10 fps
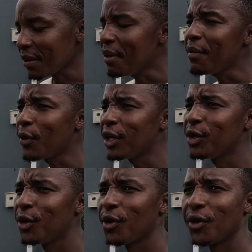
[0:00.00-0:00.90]
maybe when
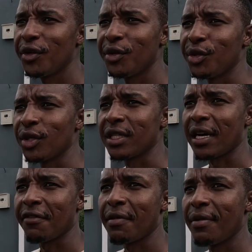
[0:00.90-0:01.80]
you don't
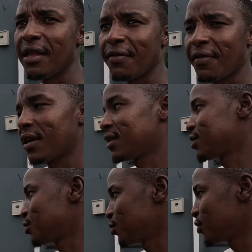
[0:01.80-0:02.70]
have maybe the funds
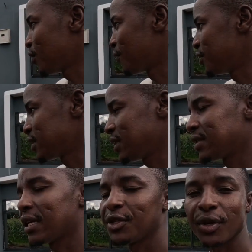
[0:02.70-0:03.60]
to officially
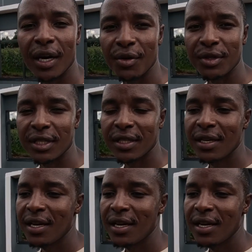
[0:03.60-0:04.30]
start your house,